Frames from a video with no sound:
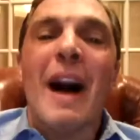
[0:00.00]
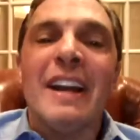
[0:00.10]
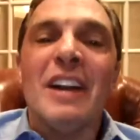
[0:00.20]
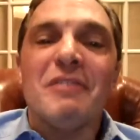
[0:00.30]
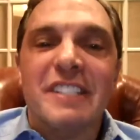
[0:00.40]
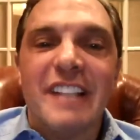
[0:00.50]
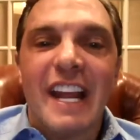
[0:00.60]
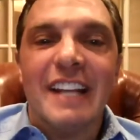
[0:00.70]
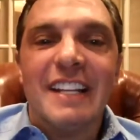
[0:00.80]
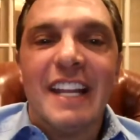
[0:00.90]

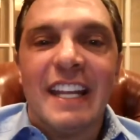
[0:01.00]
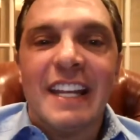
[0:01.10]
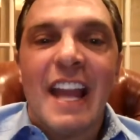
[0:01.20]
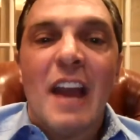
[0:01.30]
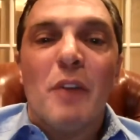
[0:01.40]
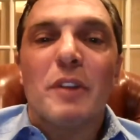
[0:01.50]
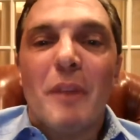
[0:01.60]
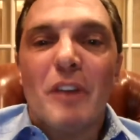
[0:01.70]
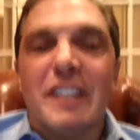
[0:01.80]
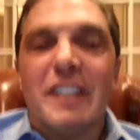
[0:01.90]
understanding with
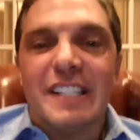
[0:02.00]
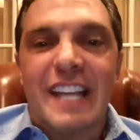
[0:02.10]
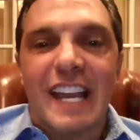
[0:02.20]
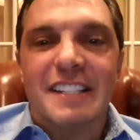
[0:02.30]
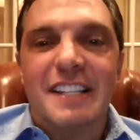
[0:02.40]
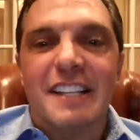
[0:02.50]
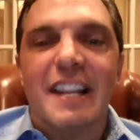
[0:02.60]
most of these cases,